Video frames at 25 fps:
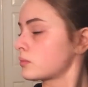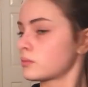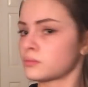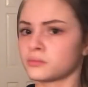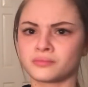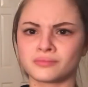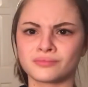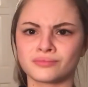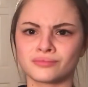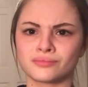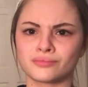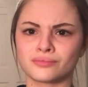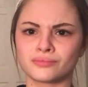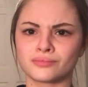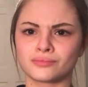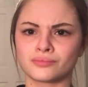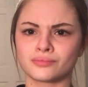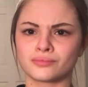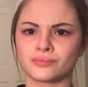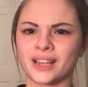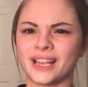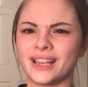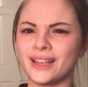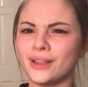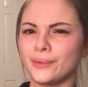And I'm like,
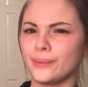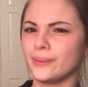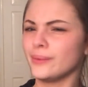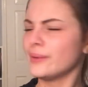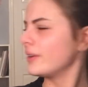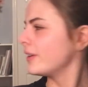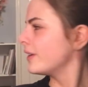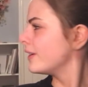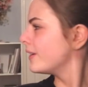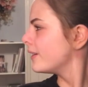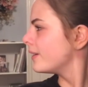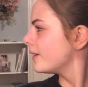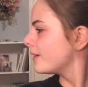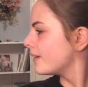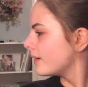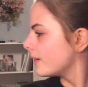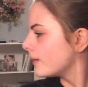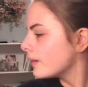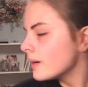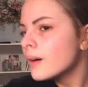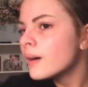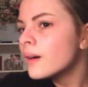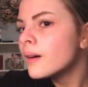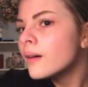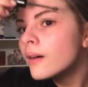ooh, girl, that looks
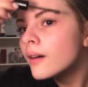good.